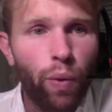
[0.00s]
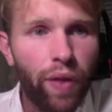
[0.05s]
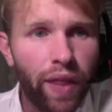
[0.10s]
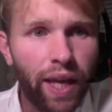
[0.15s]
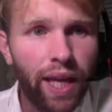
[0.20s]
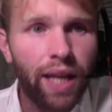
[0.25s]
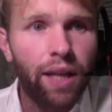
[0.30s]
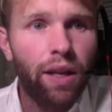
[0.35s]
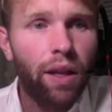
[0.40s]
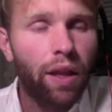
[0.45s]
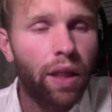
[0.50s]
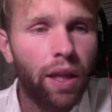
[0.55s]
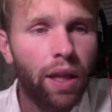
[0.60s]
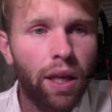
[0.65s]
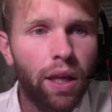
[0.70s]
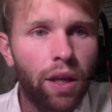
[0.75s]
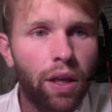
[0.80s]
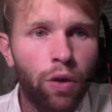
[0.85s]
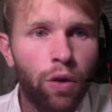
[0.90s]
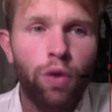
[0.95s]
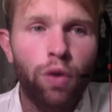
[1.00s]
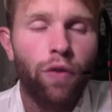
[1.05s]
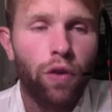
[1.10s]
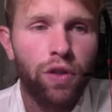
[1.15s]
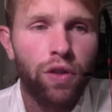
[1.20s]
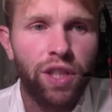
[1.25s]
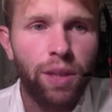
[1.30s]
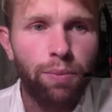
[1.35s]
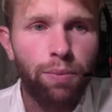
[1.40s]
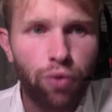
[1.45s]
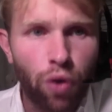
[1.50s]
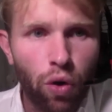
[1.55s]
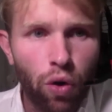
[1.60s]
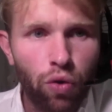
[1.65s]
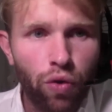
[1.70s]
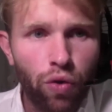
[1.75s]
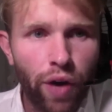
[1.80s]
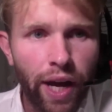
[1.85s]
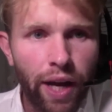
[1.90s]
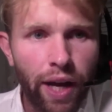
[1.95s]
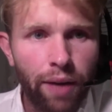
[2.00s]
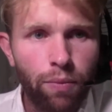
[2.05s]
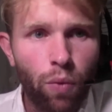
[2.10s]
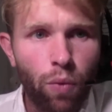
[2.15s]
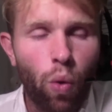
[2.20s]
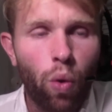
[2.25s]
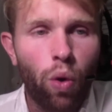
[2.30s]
within the university program